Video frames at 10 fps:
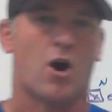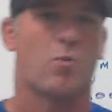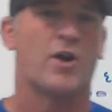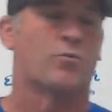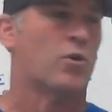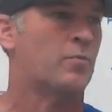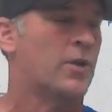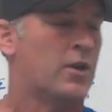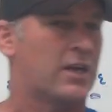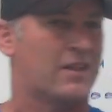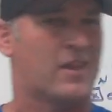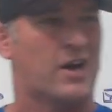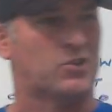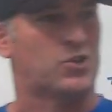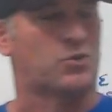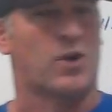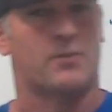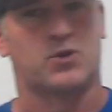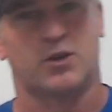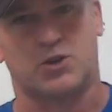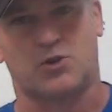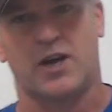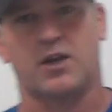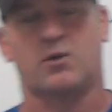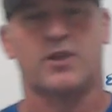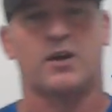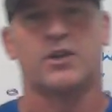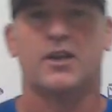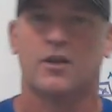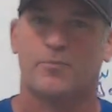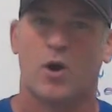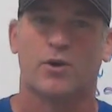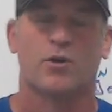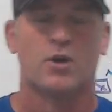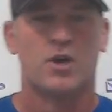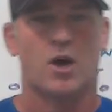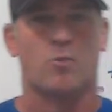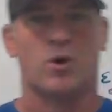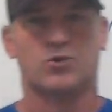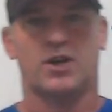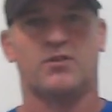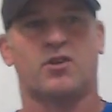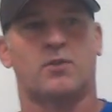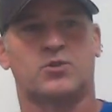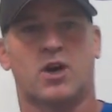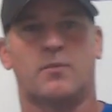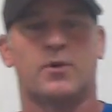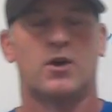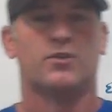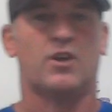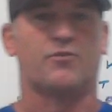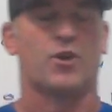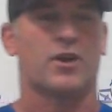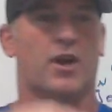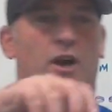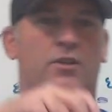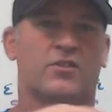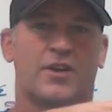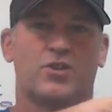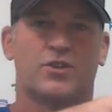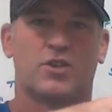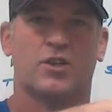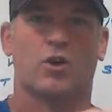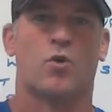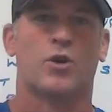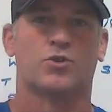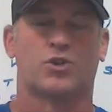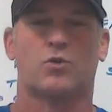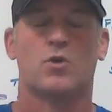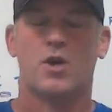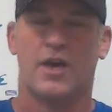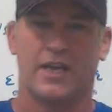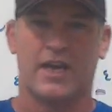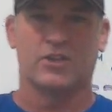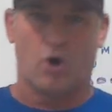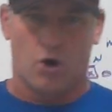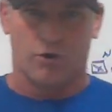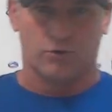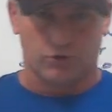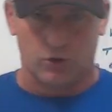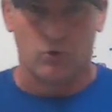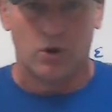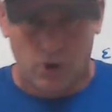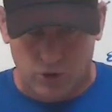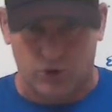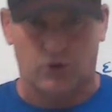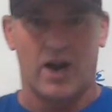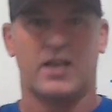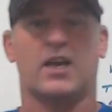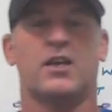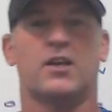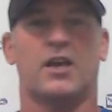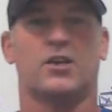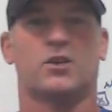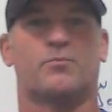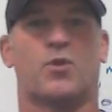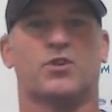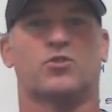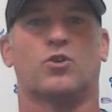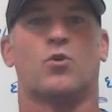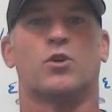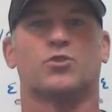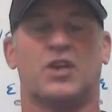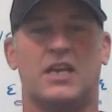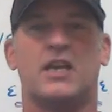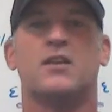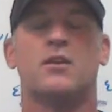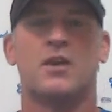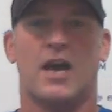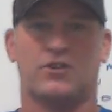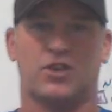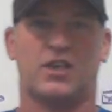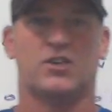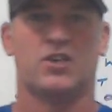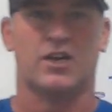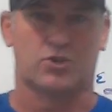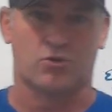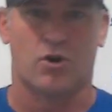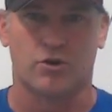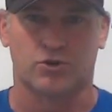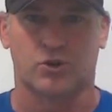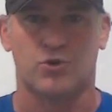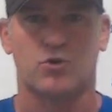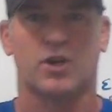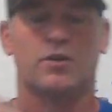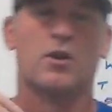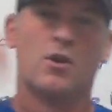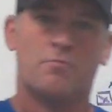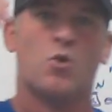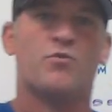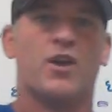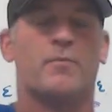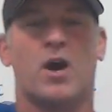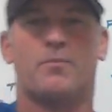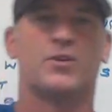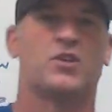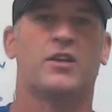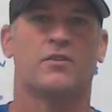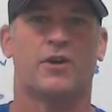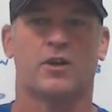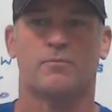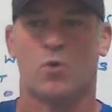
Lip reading: our weight room. Get thousands of reps on striking without needing a partner. Elbows in, thumbs up. Different tensions in the coils, so it gets harder to strike and compress the coils in as the kids get stronger, so you can move them up as they develop